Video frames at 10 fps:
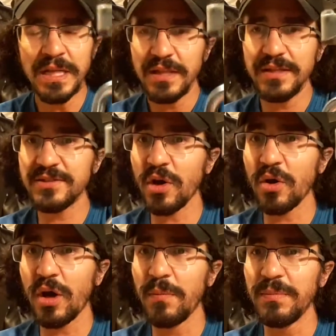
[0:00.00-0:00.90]
These
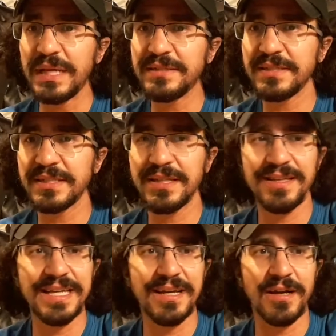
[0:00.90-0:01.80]
are
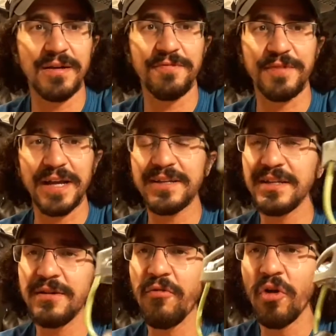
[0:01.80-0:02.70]
amazingly
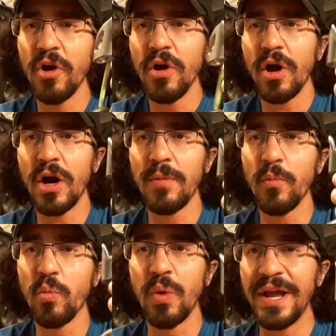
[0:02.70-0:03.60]
effective
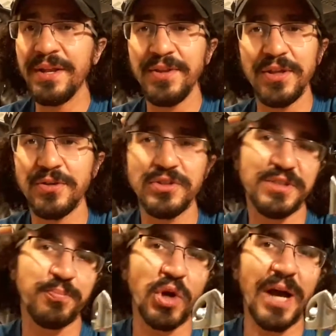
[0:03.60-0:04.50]
when
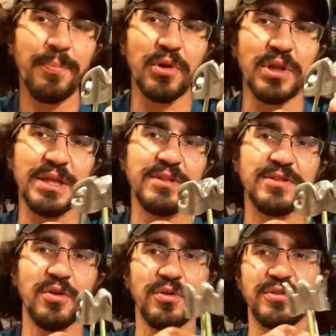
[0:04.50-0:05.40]
used properly.
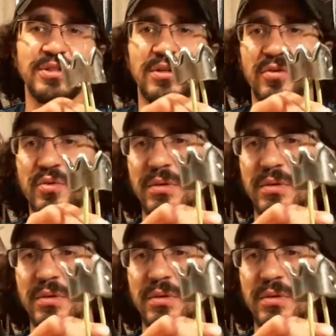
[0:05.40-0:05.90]
So there's no